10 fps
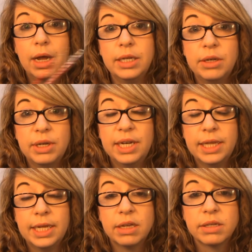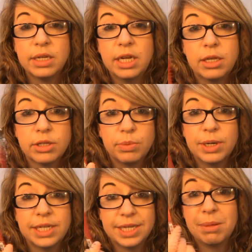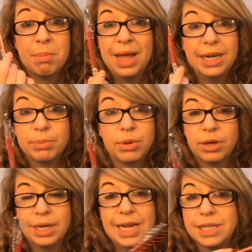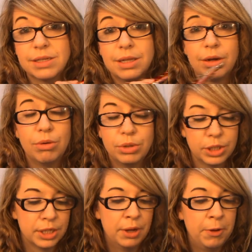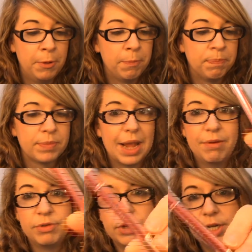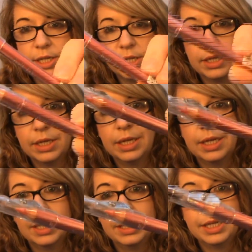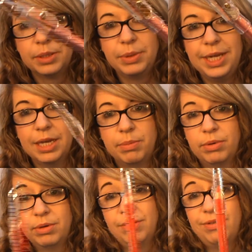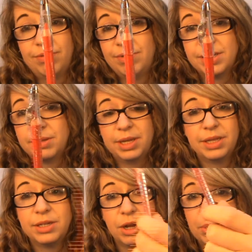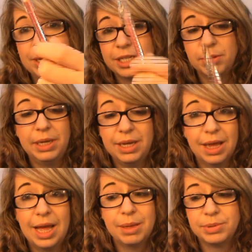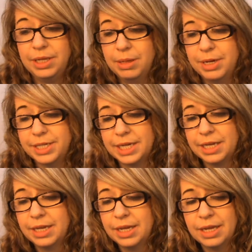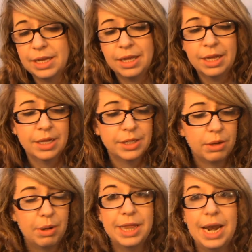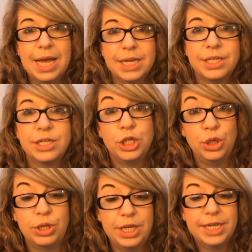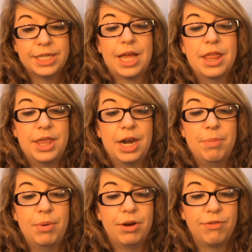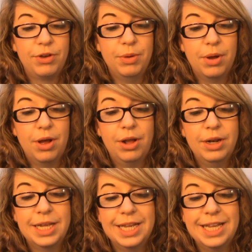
and you don't need anything else. You could just wear this as a matte lip color. It's gorgeous. I haven't tried this one yet, but if this is something to go by, this would be absolutely amazing. So, and the last two things that I bought for you all